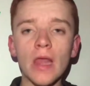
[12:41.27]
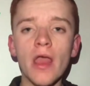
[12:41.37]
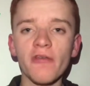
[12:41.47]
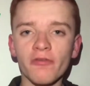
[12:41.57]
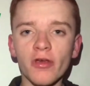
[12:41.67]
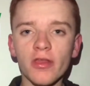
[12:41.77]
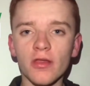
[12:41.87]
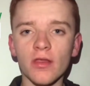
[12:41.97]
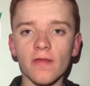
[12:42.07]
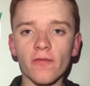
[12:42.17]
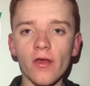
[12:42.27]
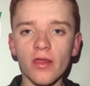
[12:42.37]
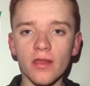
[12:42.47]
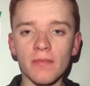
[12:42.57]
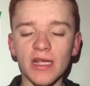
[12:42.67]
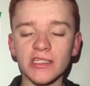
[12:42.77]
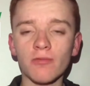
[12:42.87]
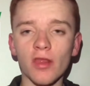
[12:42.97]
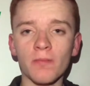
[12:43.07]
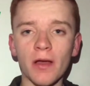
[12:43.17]
Royston's first match
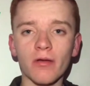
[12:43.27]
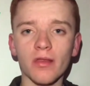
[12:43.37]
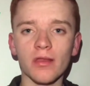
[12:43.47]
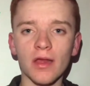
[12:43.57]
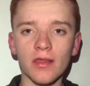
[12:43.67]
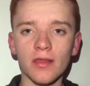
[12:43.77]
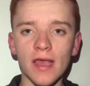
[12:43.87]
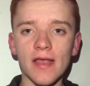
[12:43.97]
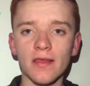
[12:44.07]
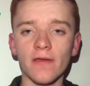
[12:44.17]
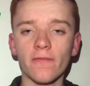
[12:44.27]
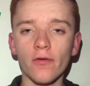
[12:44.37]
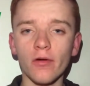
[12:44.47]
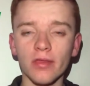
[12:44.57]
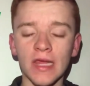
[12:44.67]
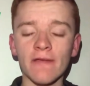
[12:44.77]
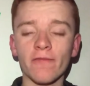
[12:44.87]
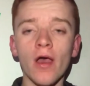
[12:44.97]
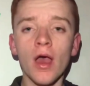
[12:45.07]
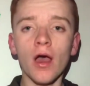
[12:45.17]
was back on Saturday the 14th
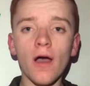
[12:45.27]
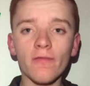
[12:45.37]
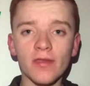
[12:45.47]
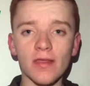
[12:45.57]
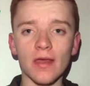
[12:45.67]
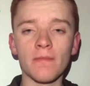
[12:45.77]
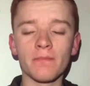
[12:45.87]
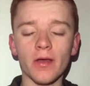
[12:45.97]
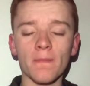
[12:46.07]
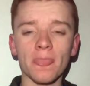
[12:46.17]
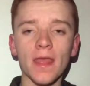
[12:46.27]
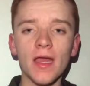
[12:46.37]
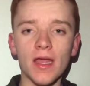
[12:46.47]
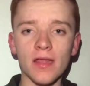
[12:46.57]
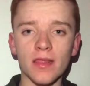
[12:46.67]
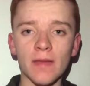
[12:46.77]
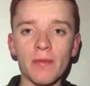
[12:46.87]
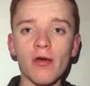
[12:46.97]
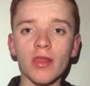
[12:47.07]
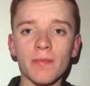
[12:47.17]
of December in the
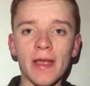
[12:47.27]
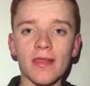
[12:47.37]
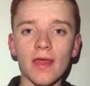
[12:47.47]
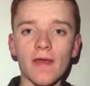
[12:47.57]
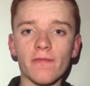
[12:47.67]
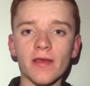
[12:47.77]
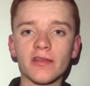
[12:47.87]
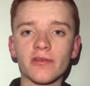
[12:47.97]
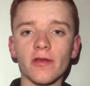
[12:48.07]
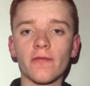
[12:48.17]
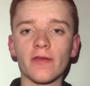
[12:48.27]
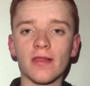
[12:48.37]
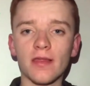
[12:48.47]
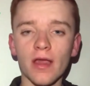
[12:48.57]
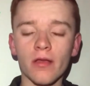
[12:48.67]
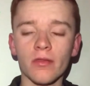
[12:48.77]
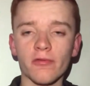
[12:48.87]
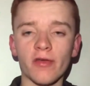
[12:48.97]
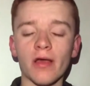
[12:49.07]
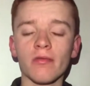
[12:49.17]
Buildbase FA Trophy second
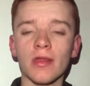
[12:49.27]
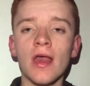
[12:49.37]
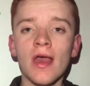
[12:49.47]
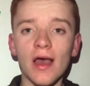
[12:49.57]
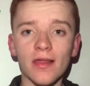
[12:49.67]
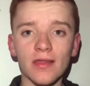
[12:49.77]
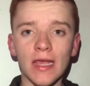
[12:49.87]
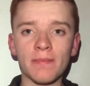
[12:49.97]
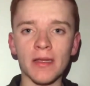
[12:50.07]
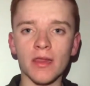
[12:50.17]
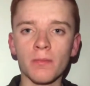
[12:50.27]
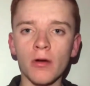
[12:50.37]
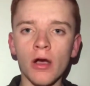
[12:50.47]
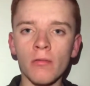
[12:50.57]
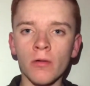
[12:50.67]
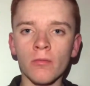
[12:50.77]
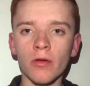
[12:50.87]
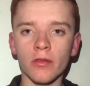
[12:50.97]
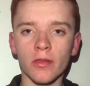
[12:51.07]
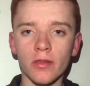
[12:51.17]
round as they beat Boreham
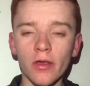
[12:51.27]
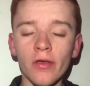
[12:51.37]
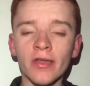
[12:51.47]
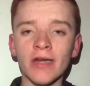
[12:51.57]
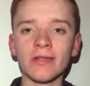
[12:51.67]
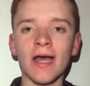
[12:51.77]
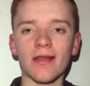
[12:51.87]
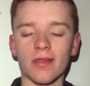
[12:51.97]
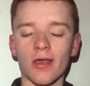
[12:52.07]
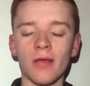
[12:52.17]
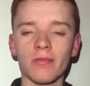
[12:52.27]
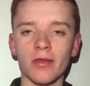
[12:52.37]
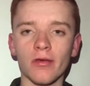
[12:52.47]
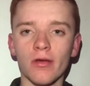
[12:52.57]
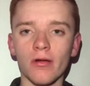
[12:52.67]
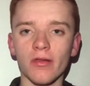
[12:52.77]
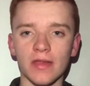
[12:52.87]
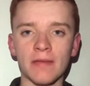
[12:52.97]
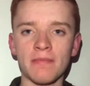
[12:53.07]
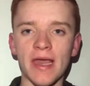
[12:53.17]
Wood 2-0 at home to cause
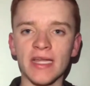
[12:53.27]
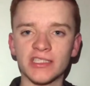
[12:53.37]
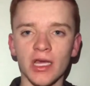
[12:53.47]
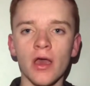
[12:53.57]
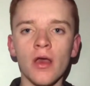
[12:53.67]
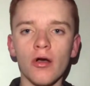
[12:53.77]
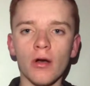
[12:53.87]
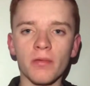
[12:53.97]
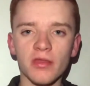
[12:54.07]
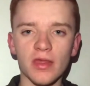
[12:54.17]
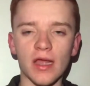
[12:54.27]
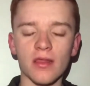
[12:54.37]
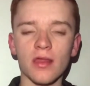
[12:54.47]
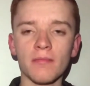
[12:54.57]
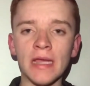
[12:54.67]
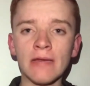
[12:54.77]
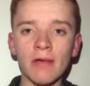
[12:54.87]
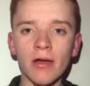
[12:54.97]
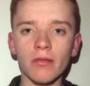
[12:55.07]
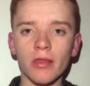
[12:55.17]
a major upset.
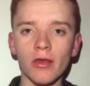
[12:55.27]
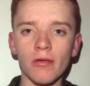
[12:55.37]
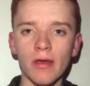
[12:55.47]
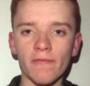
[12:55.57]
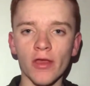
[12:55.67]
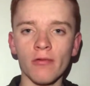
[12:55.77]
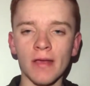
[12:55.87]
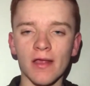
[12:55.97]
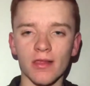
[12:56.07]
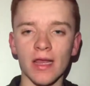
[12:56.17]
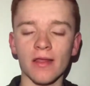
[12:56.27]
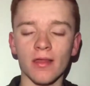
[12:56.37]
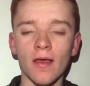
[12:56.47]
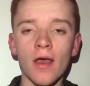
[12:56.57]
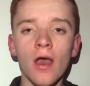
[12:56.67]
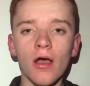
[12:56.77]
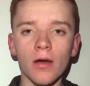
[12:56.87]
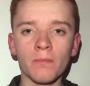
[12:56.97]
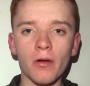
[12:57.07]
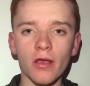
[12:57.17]
Meanwhile, a few weeks later
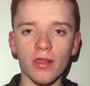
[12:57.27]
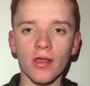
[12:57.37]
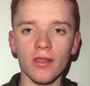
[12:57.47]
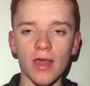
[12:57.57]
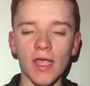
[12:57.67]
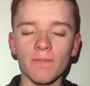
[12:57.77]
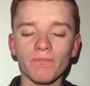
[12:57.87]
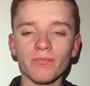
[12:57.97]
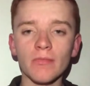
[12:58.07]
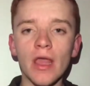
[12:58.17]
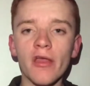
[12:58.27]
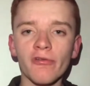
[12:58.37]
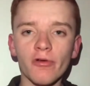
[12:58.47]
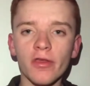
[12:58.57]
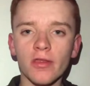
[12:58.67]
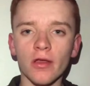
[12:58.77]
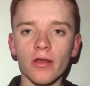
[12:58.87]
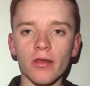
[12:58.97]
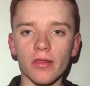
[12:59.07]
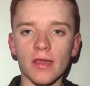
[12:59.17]
on Boxing Day, Royston
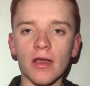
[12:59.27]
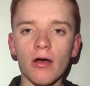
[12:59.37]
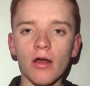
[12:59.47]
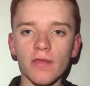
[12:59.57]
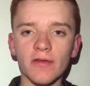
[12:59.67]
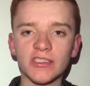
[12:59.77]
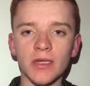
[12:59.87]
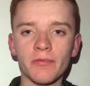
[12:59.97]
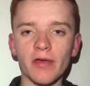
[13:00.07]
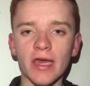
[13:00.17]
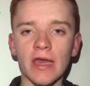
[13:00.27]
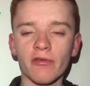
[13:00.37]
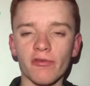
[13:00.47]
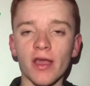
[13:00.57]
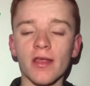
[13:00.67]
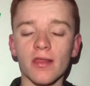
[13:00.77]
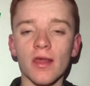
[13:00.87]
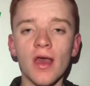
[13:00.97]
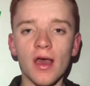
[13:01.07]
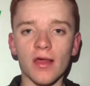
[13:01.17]
got the Hertfordshire bragging rights
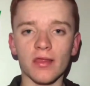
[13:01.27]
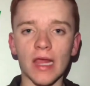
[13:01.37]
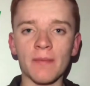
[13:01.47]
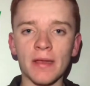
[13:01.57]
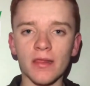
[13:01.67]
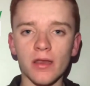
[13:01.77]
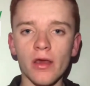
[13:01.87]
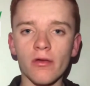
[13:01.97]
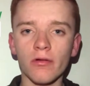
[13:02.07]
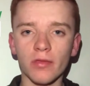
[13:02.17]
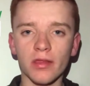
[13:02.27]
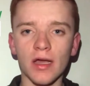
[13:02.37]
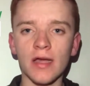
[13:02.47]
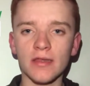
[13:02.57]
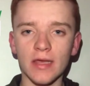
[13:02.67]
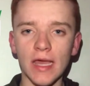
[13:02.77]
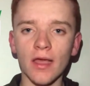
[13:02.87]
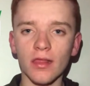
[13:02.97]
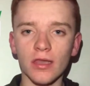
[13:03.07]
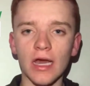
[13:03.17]
as they beat local side
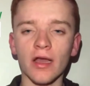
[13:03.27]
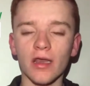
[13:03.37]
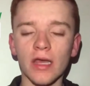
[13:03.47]
Kings Langley